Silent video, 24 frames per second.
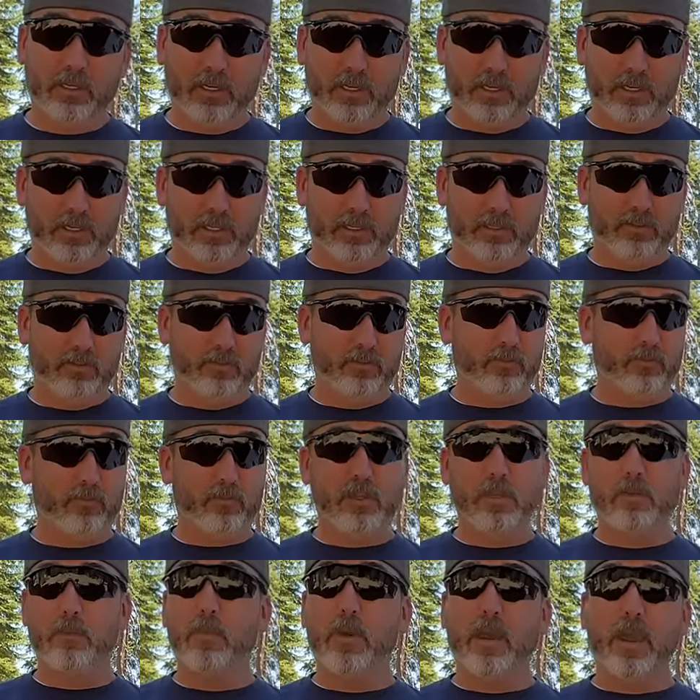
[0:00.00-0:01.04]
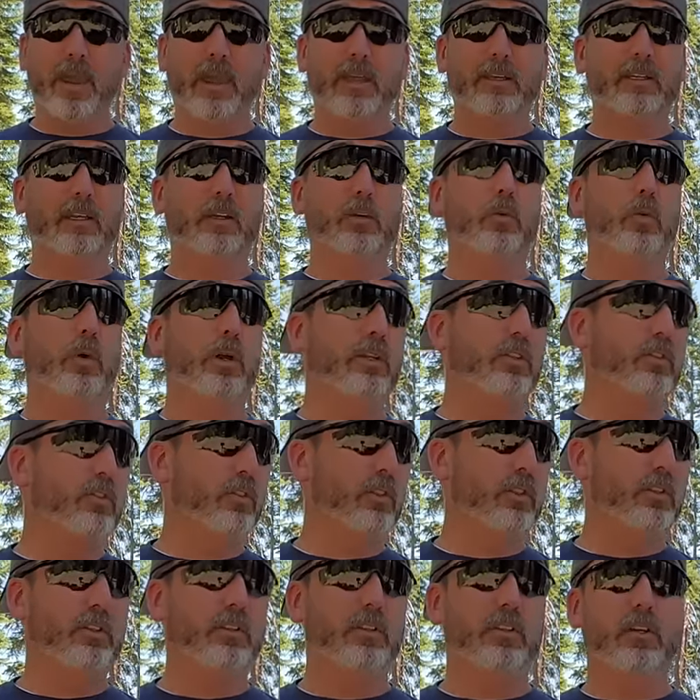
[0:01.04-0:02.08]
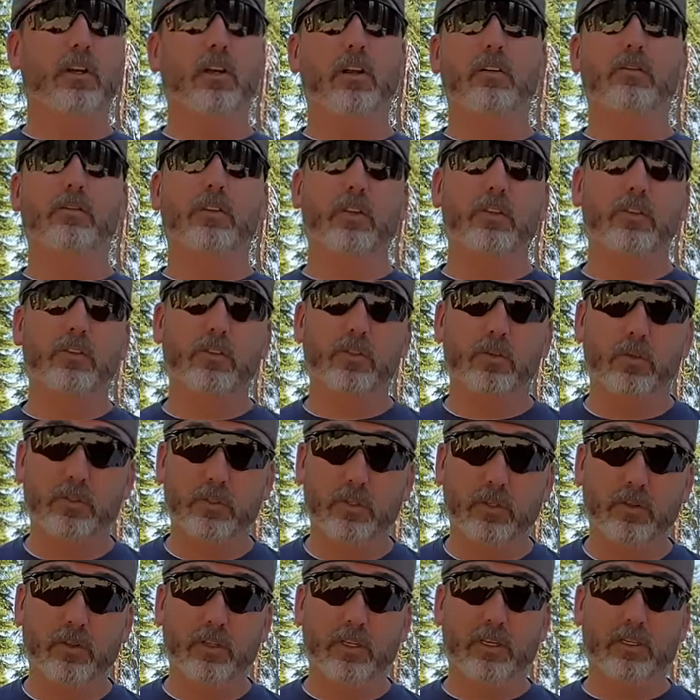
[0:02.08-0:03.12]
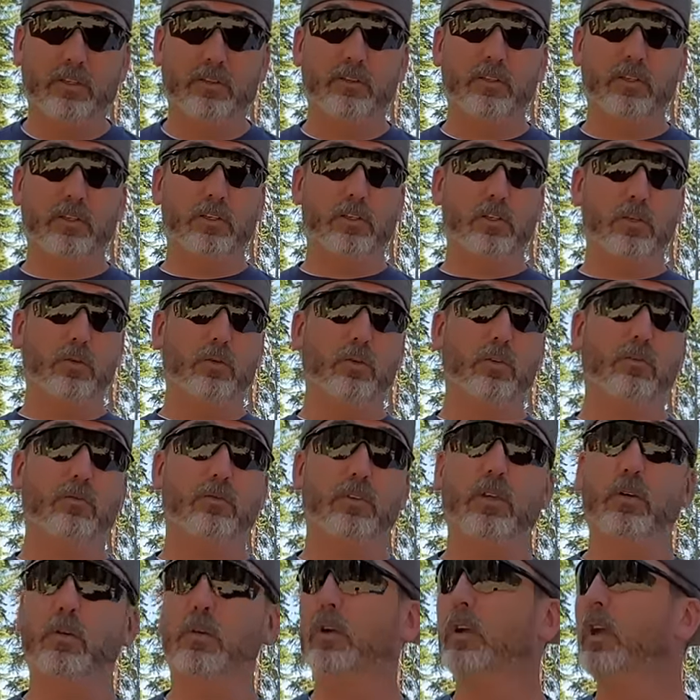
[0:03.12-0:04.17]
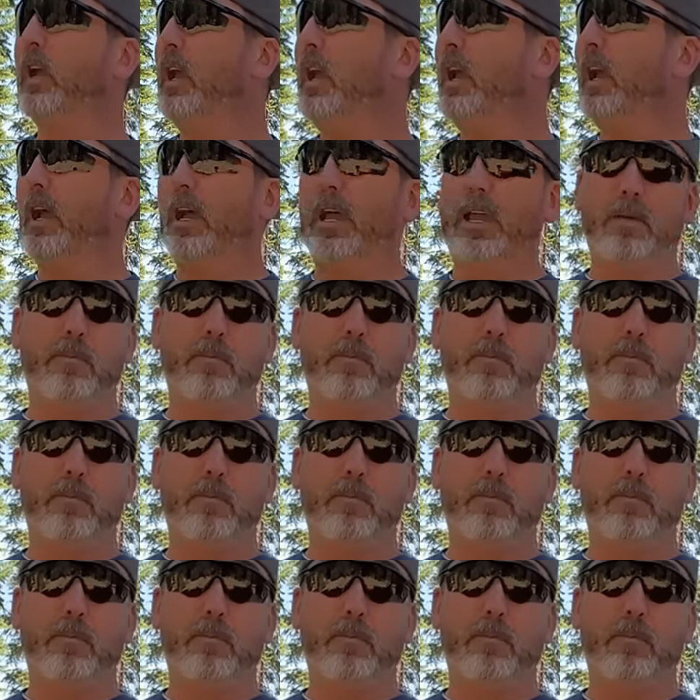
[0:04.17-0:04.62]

uh, feedback and questions and all of those sorts of things to you, the viewer, uh,